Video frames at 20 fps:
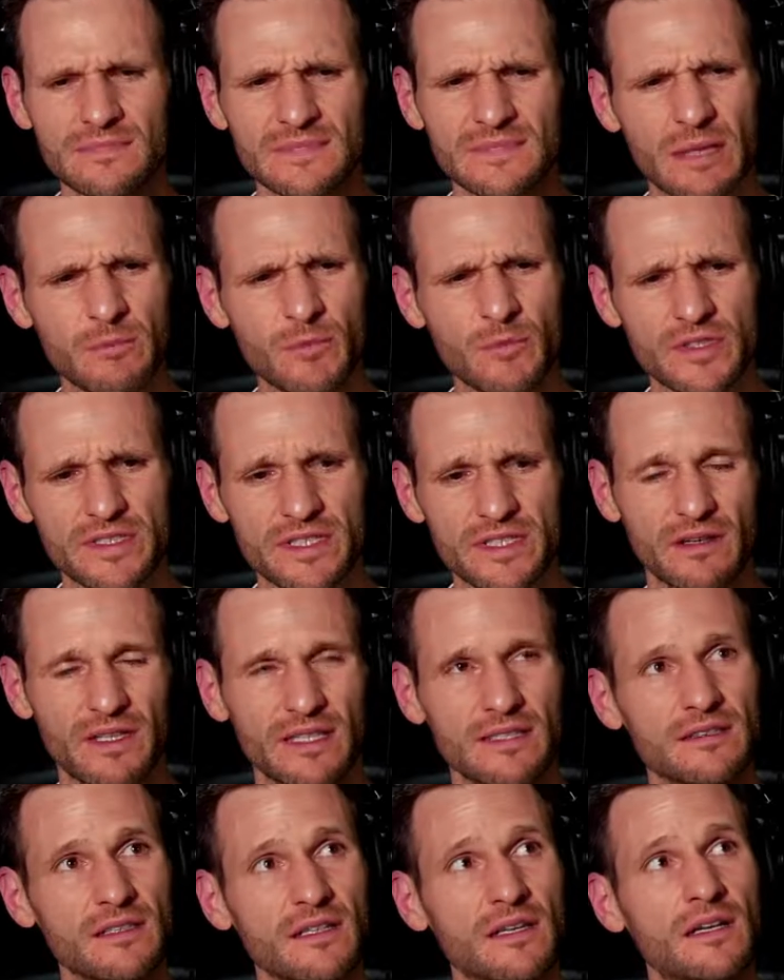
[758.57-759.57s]
Not more
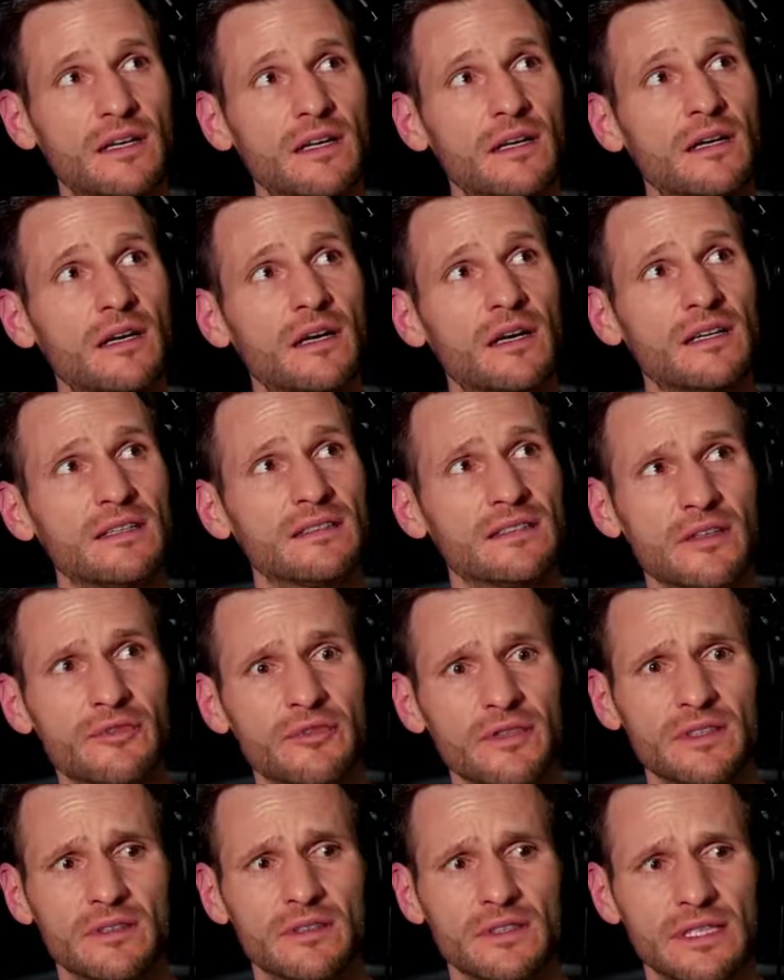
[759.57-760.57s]
serious,
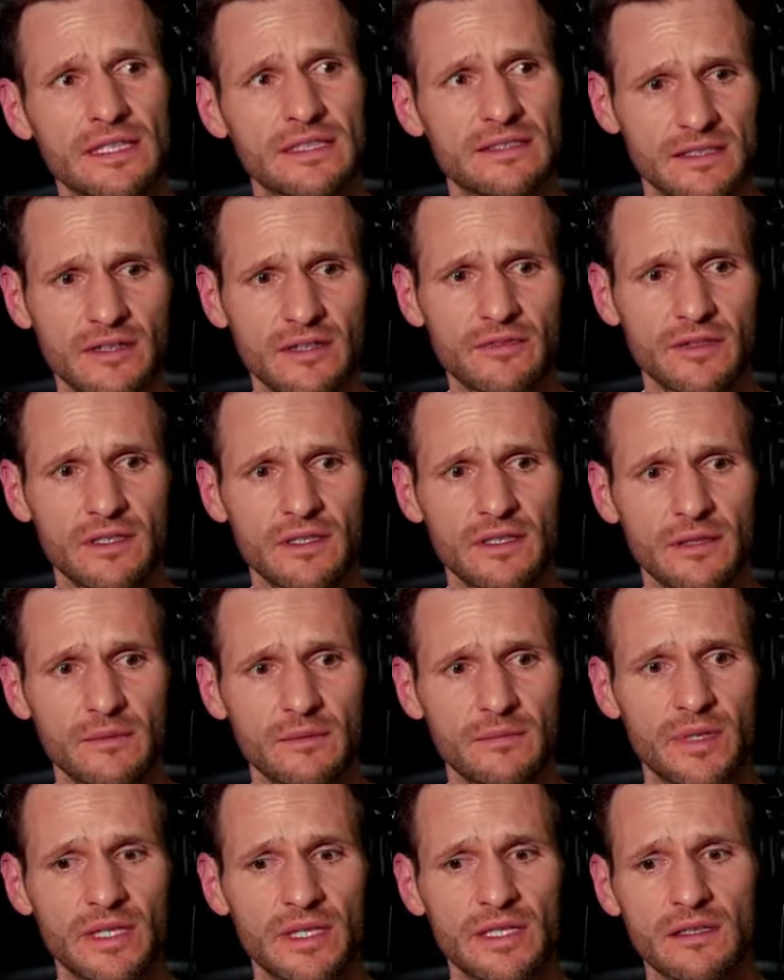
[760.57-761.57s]
different. It's different.
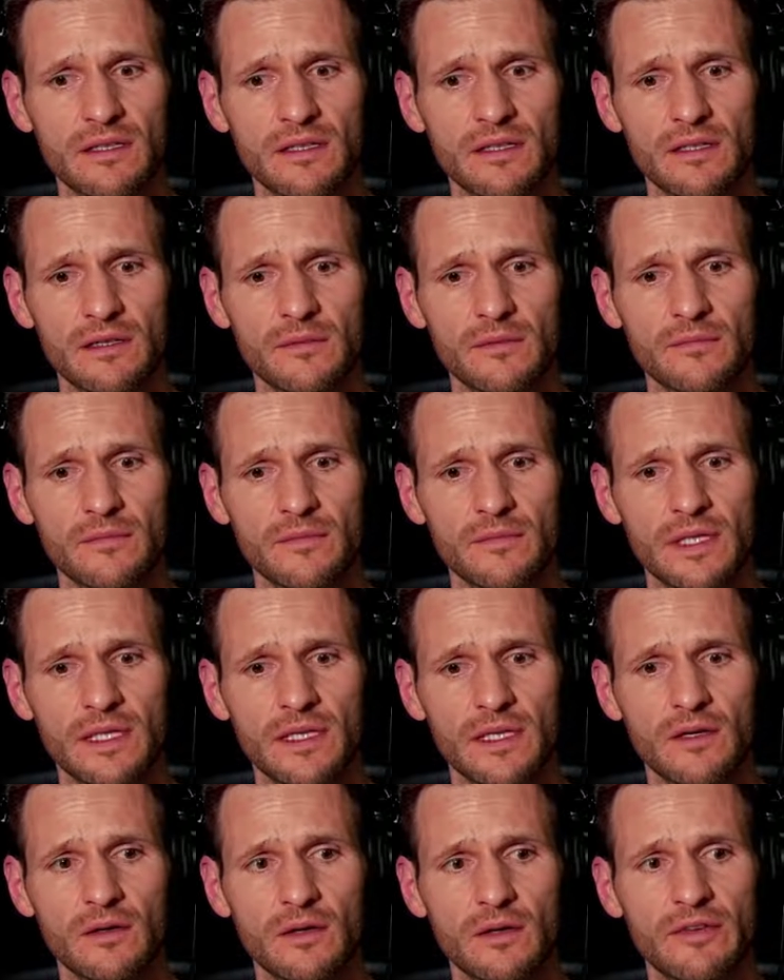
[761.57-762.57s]
But,
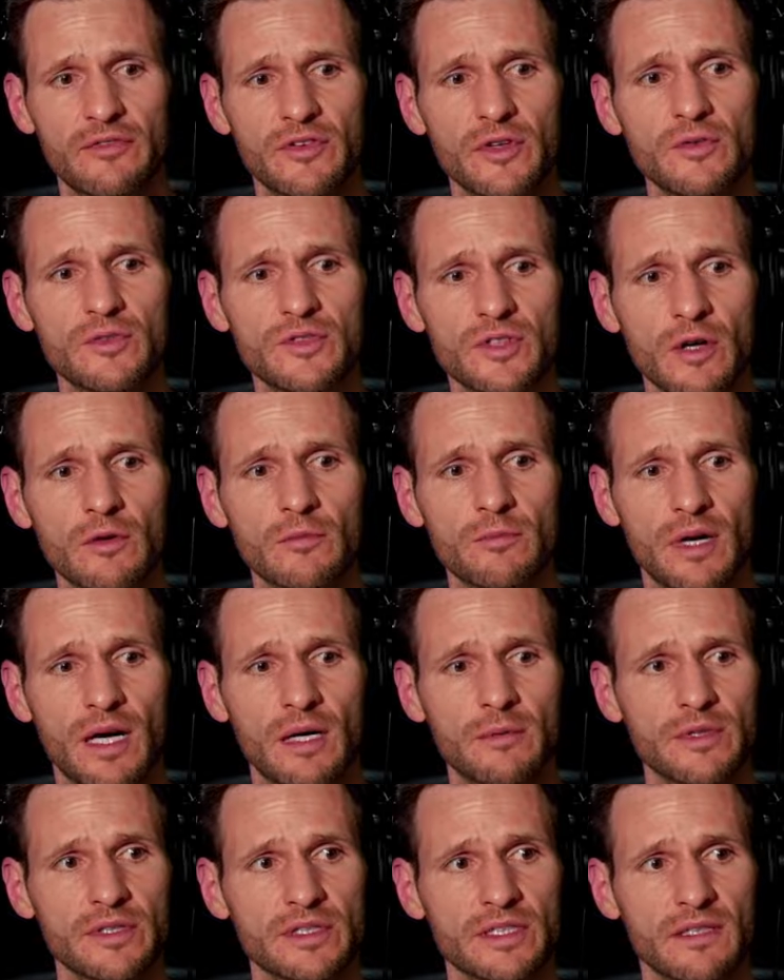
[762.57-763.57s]
if you don't
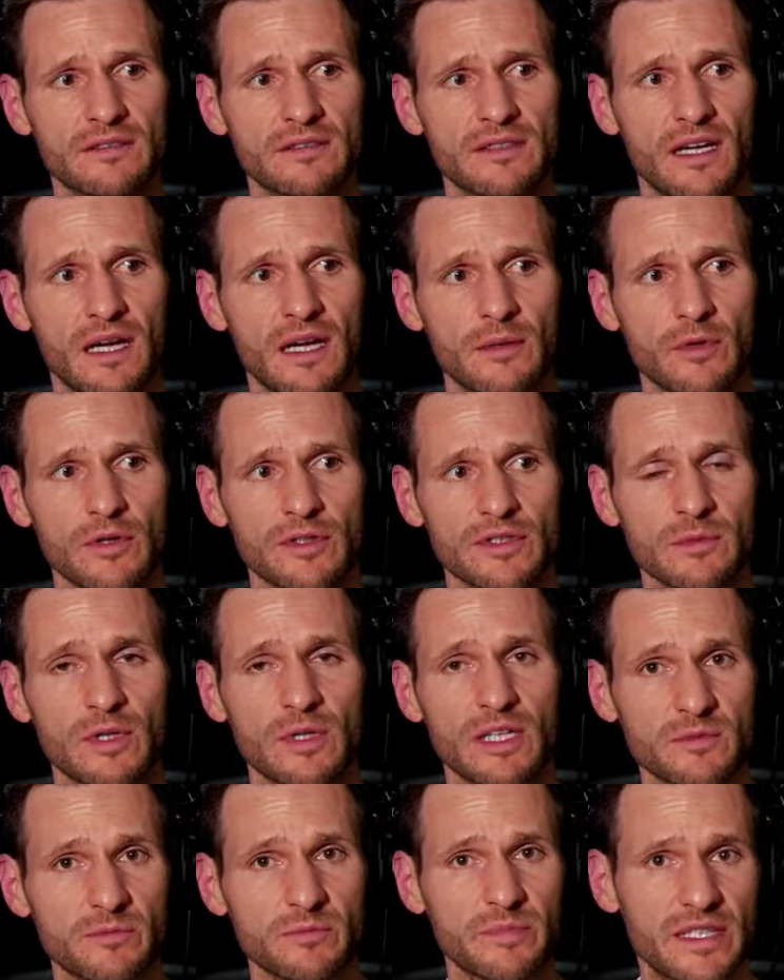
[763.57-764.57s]
publish on time or
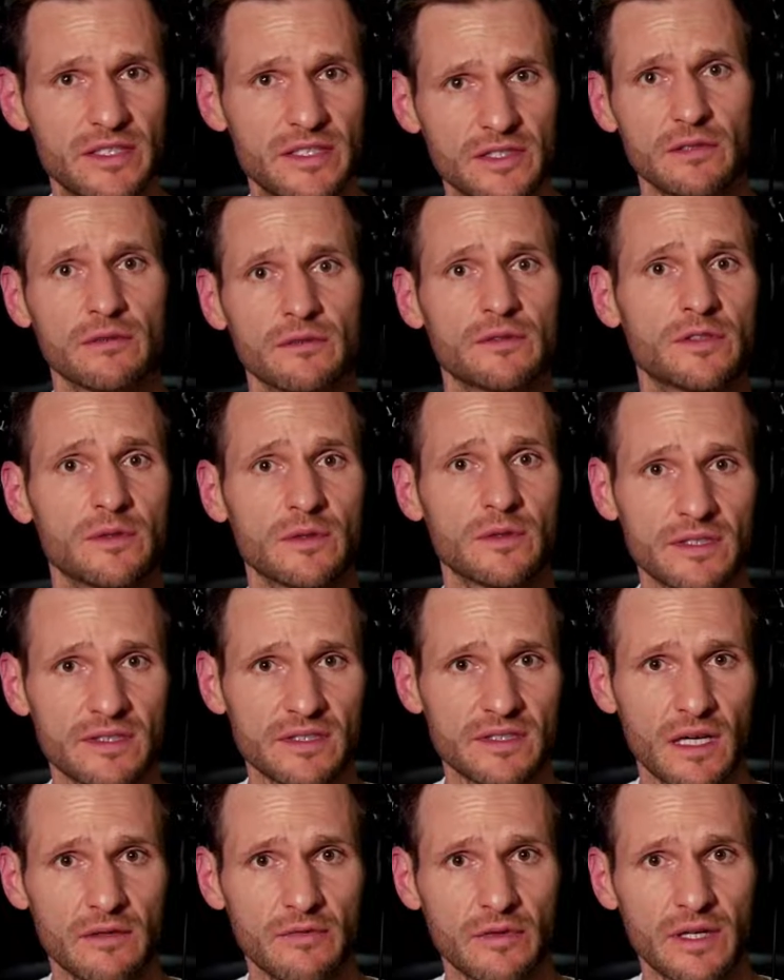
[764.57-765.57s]
someone else beats you to a
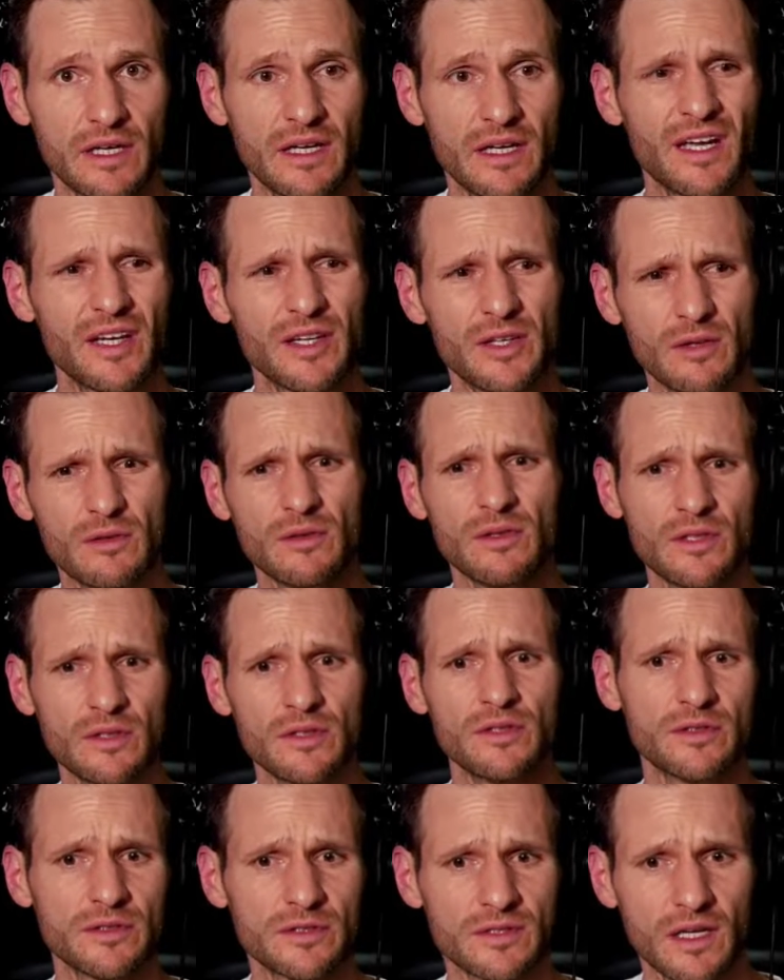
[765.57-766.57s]
discovery, you don't
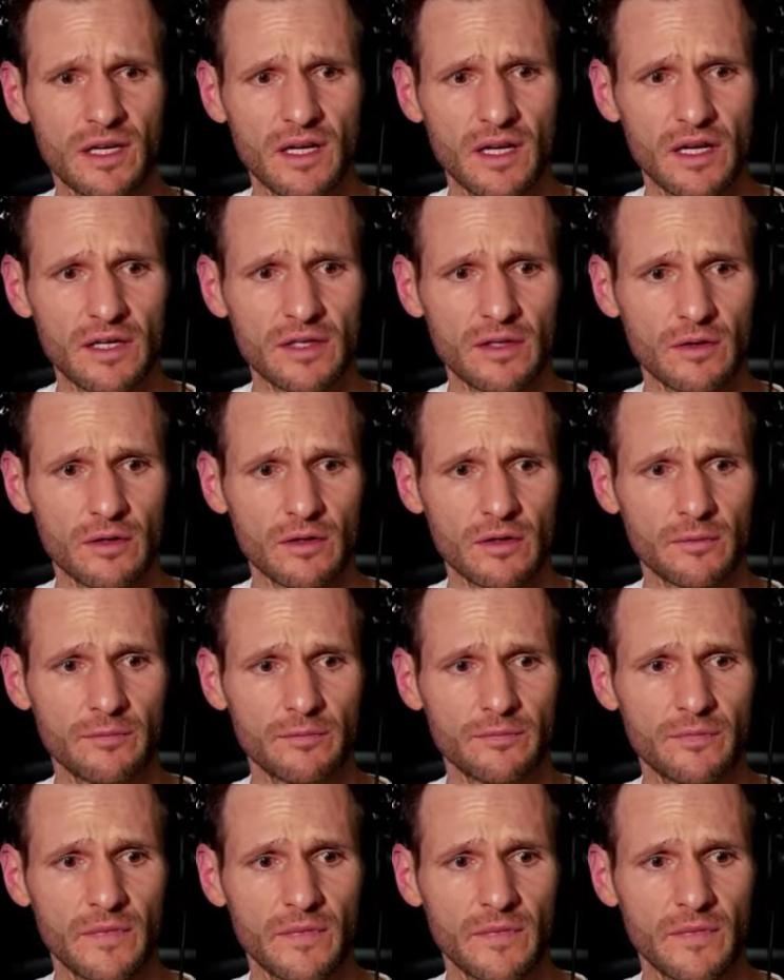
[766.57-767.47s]
lose your